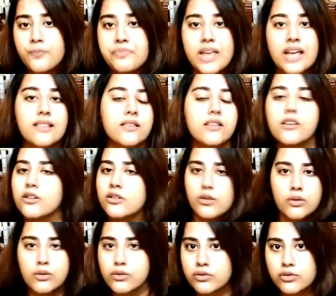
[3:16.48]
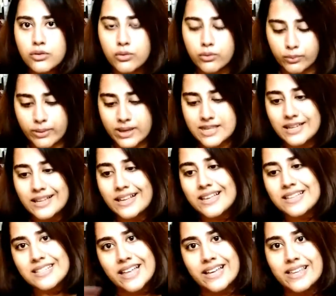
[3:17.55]
And you know, so basically
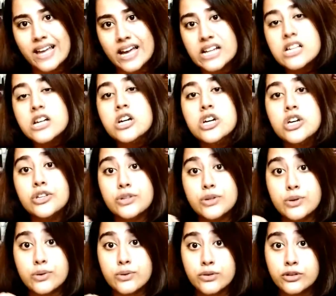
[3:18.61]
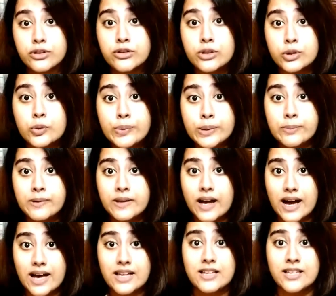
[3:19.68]
it's like that. So the two people
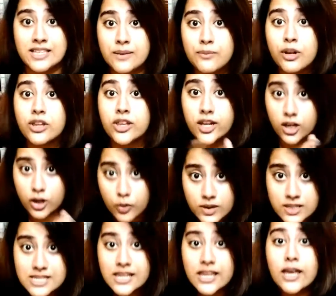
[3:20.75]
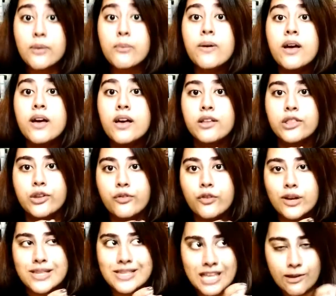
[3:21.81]
are similar. They look same, they've
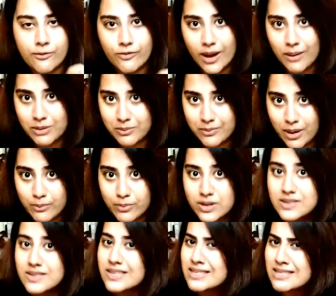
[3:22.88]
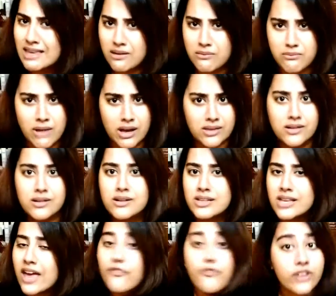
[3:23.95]
got same family members, the same mothers,
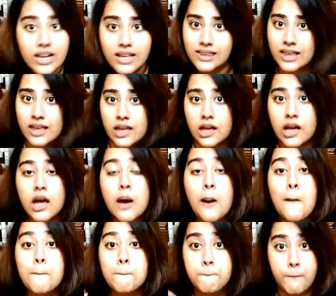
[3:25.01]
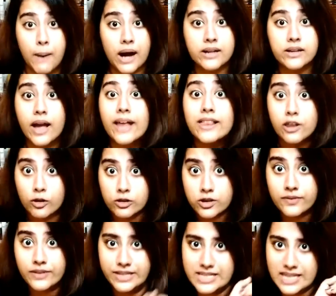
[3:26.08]
everything. But and they also
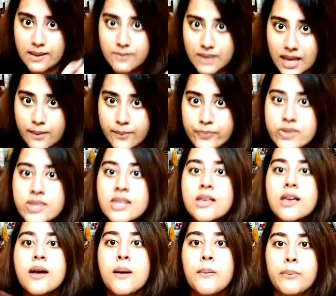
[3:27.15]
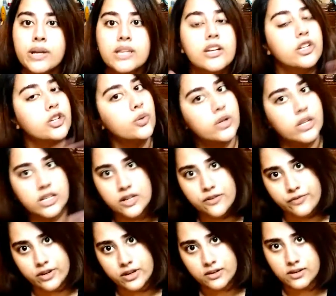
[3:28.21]
have the same names. But they're totally
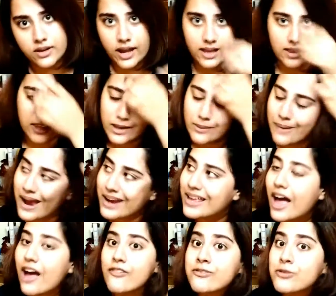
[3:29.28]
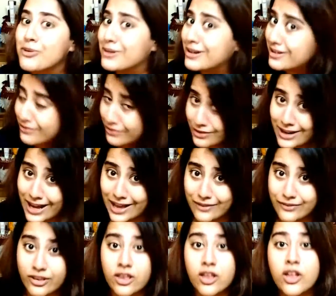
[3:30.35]
different. And they might have totally different lives.